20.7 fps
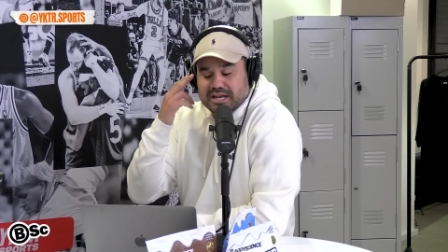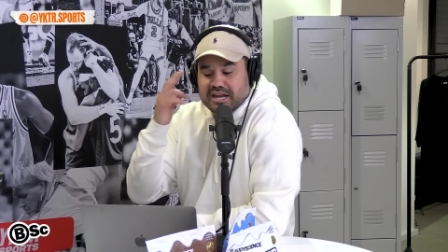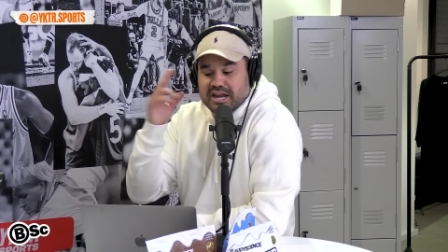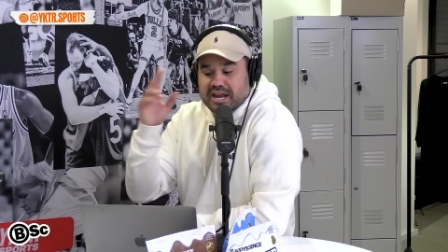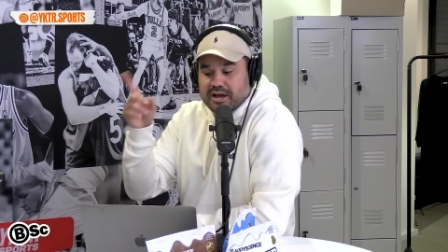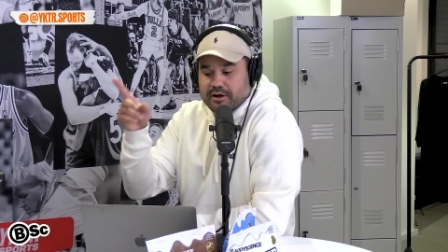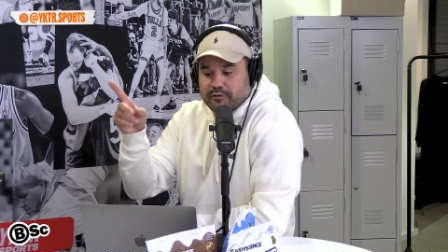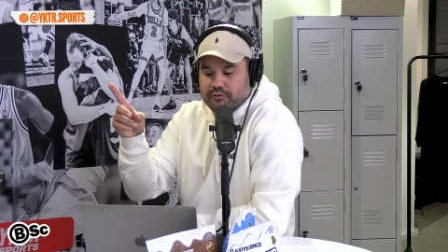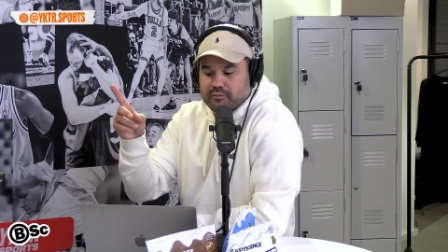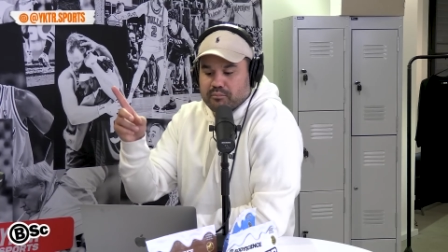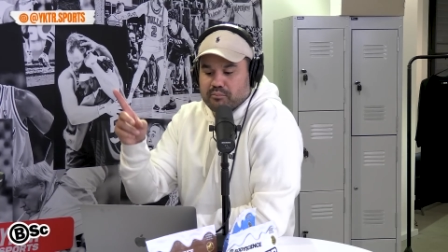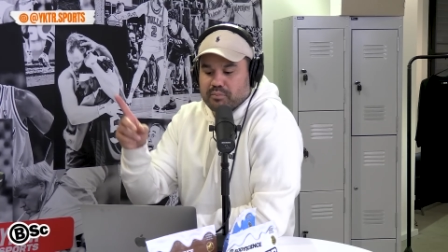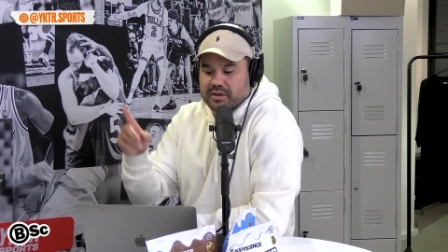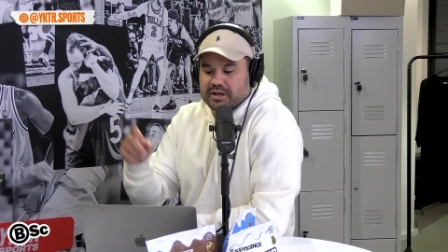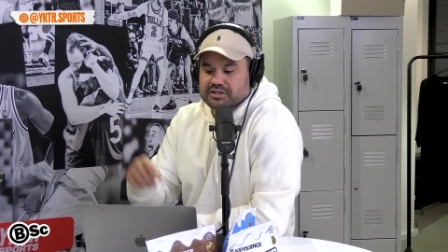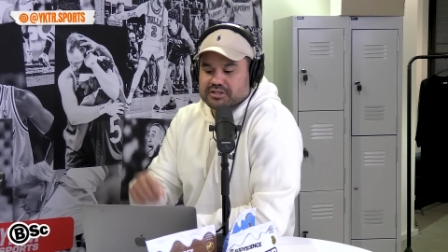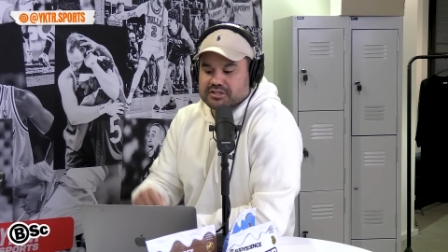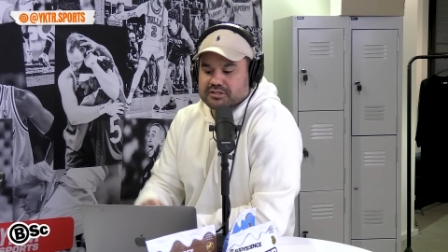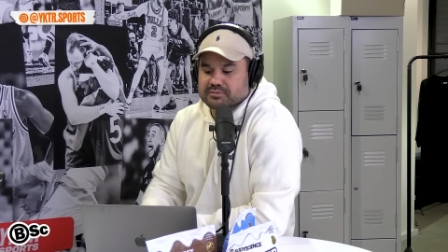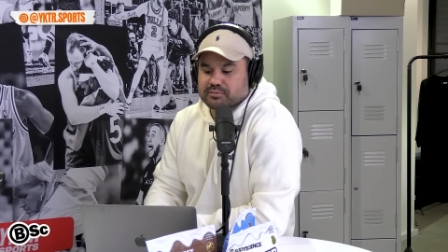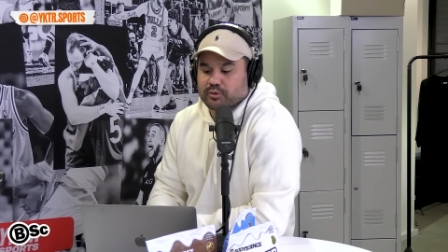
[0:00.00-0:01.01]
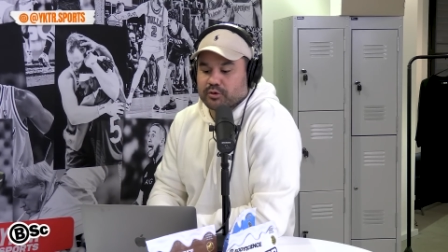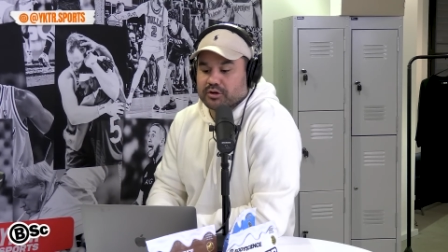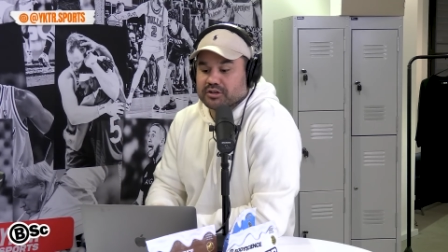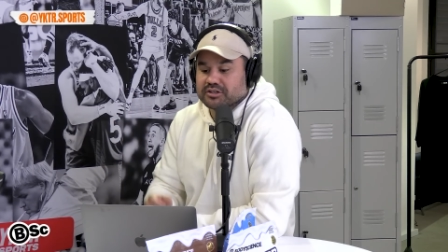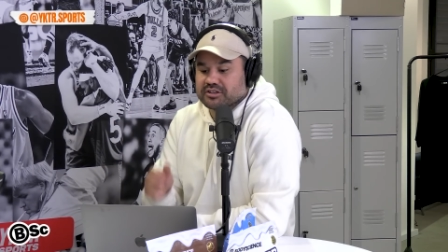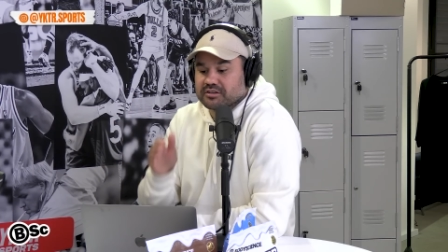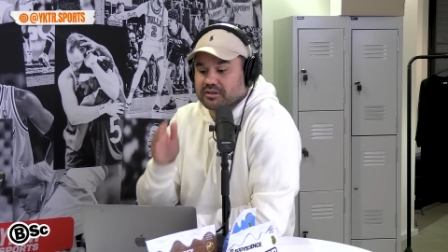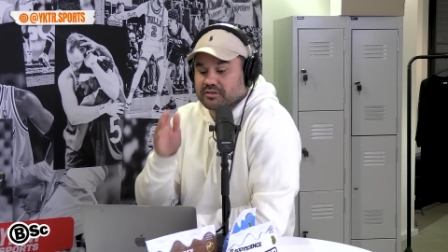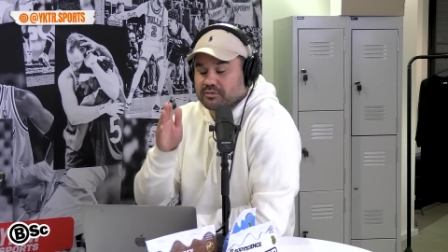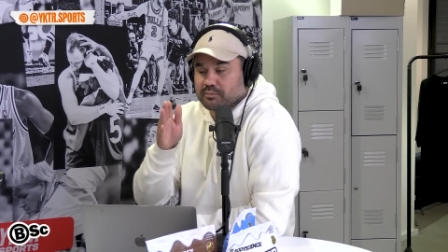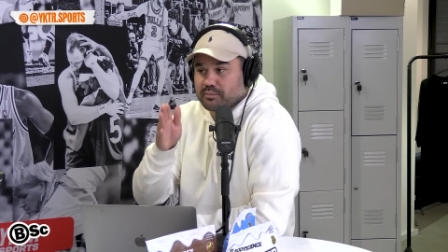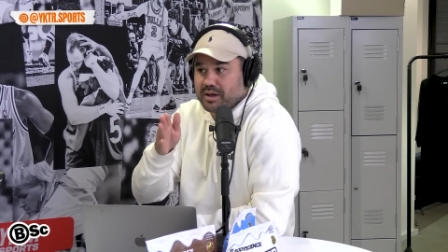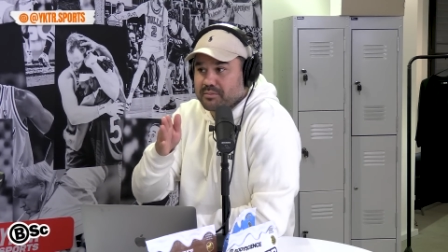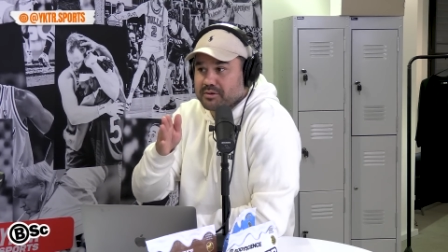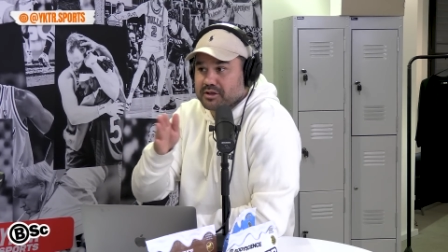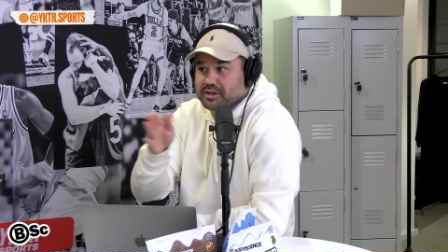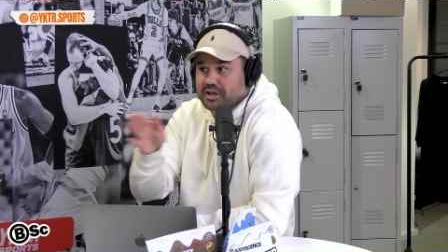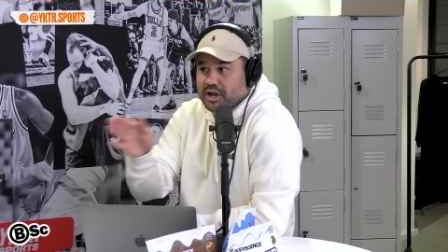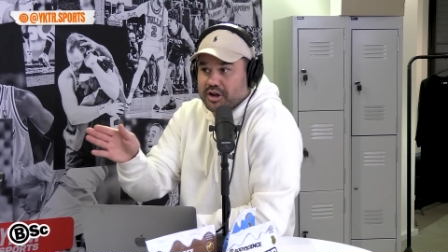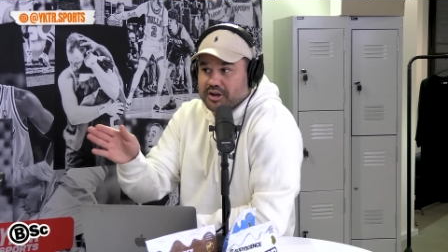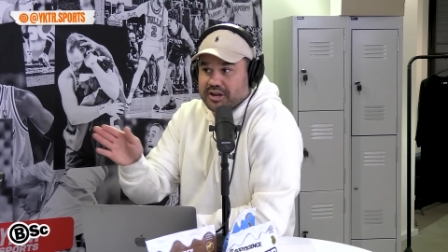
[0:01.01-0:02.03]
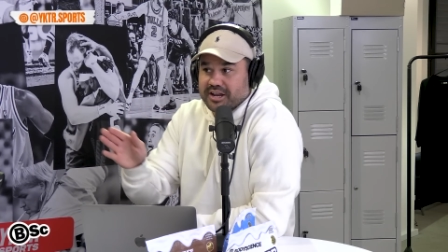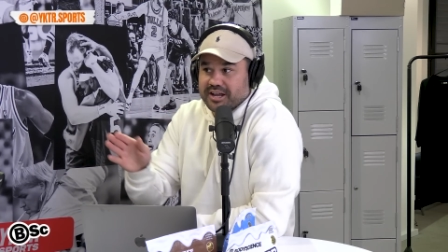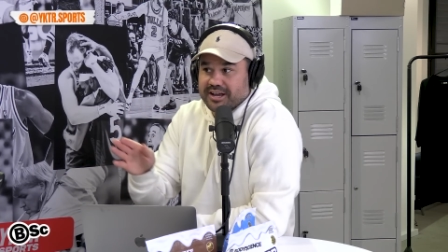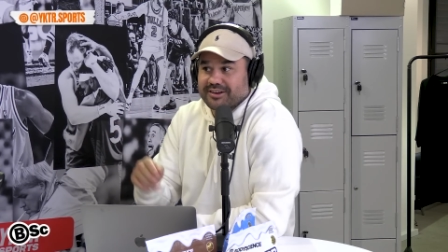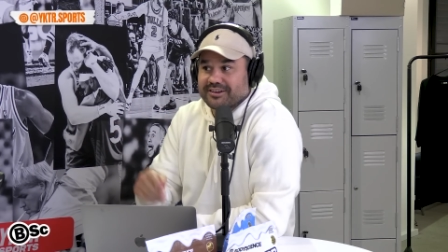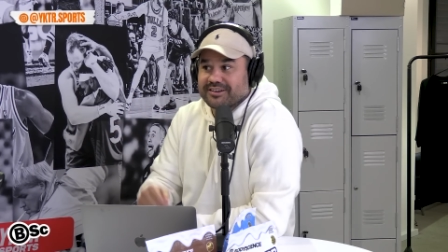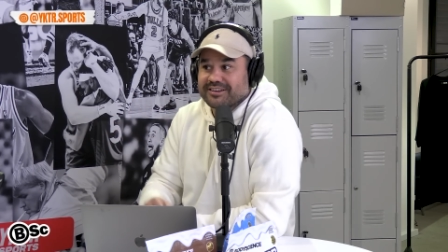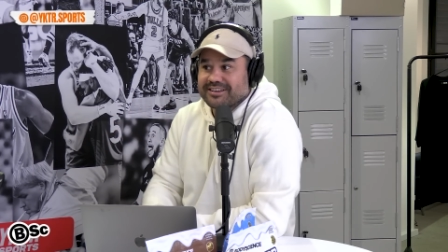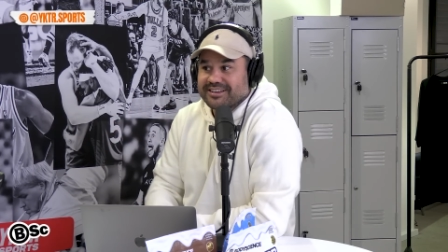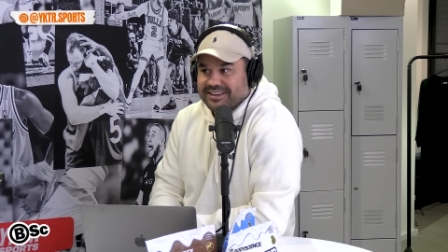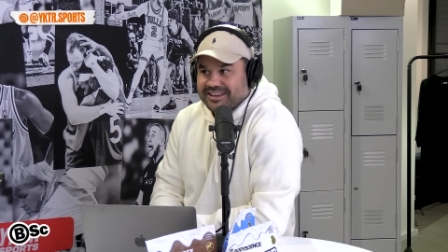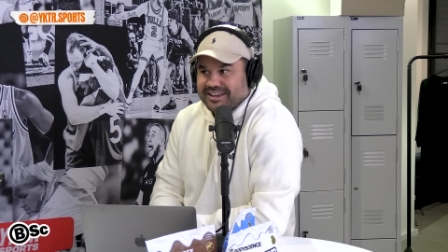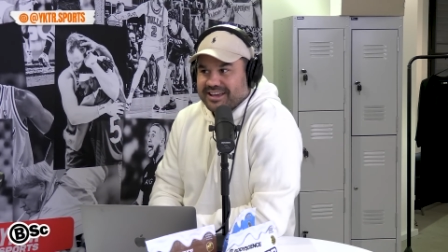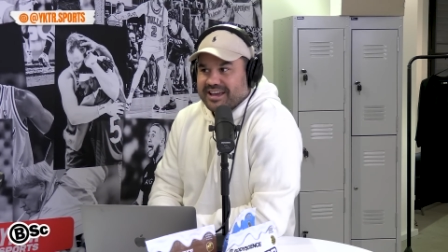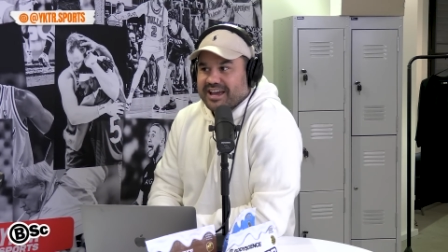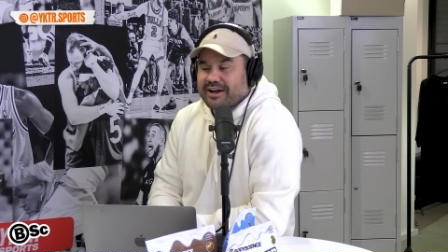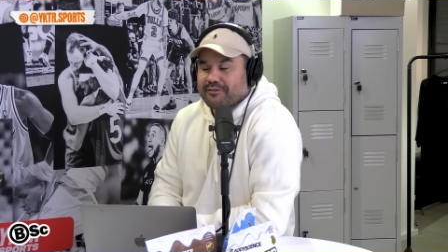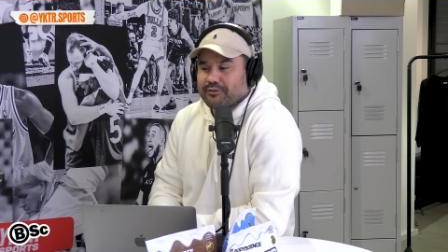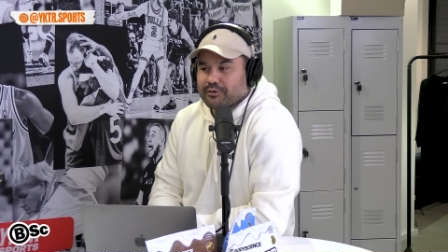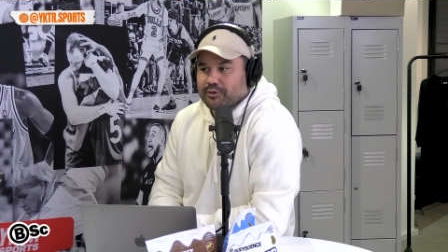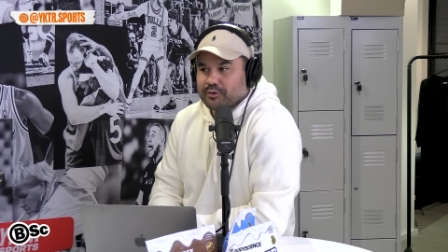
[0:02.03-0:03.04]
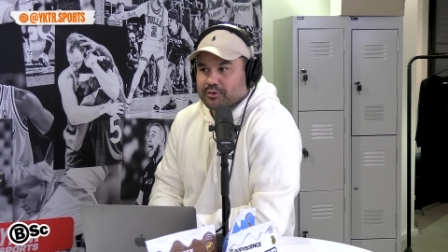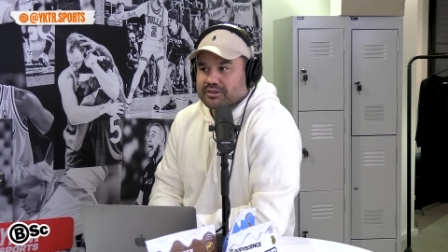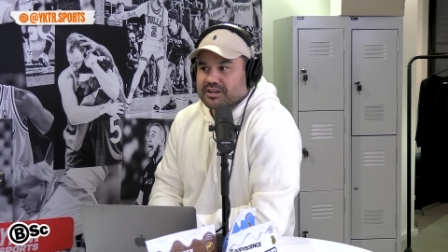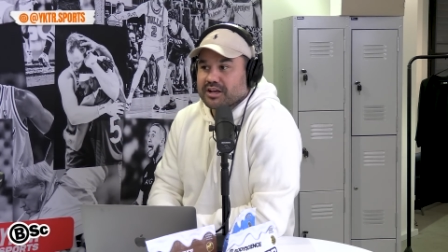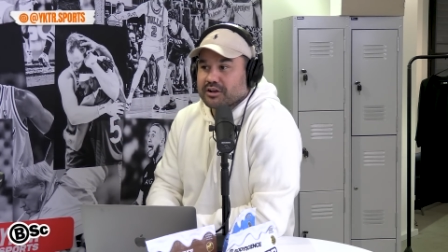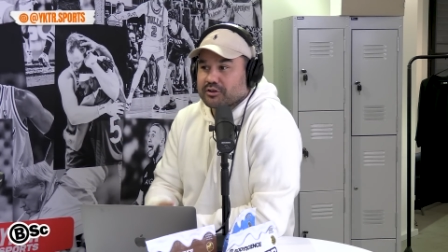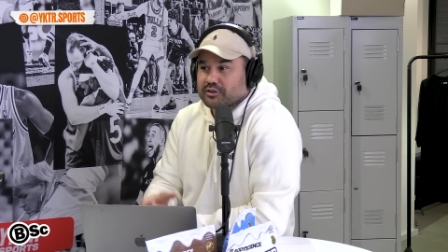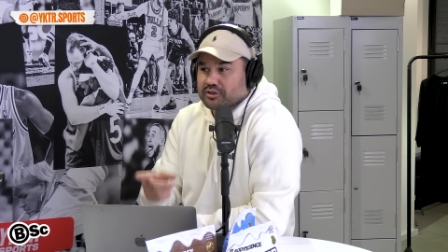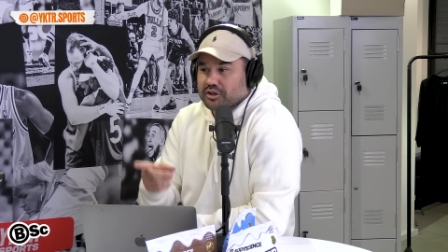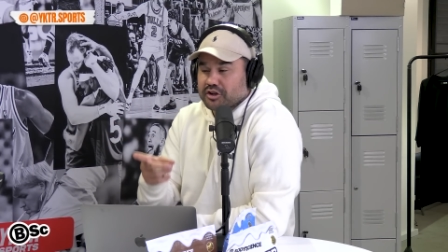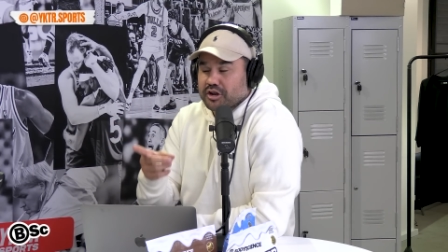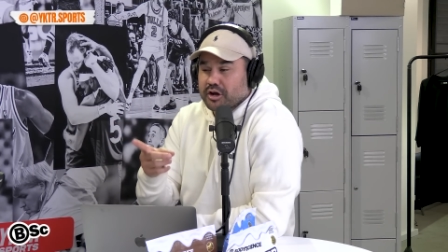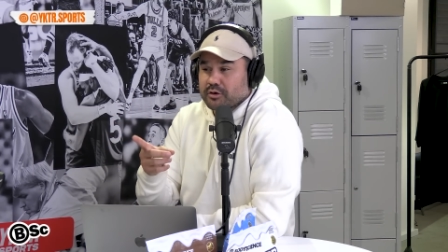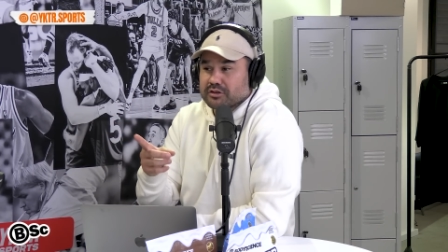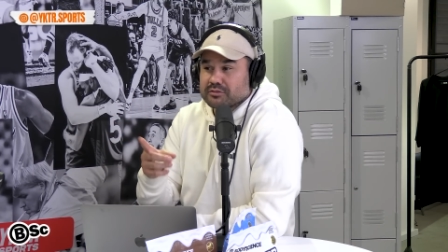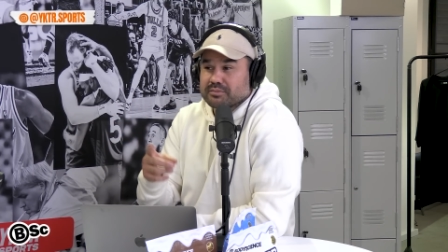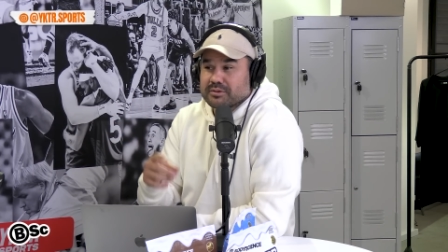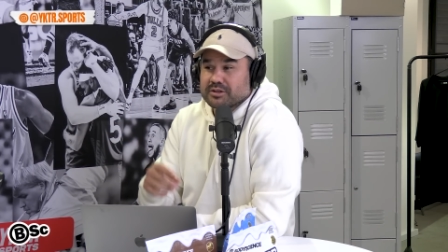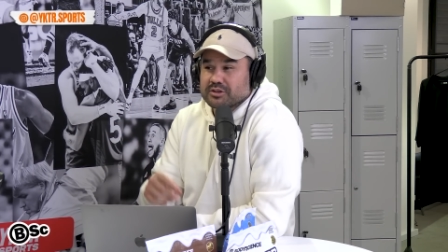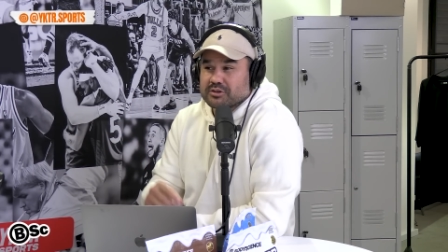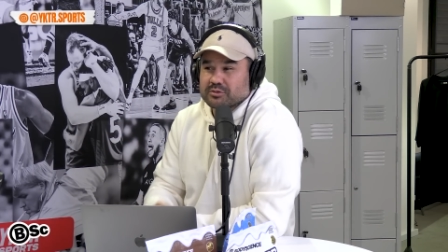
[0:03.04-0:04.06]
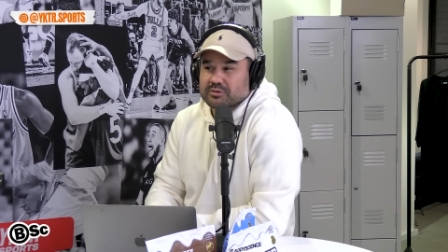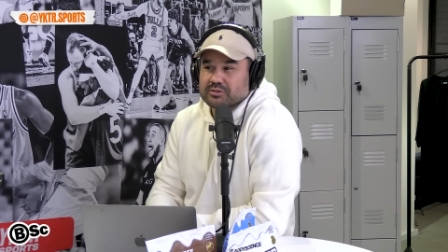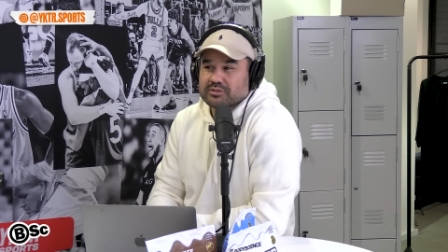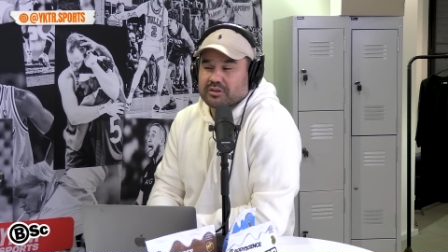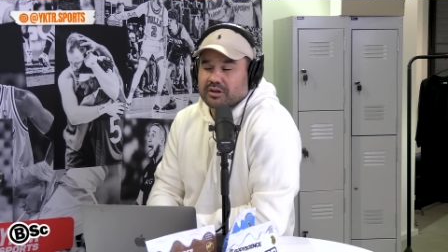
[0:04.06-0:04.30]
now from Benji's point to maybe go down, have a look down, because I know he's been doing.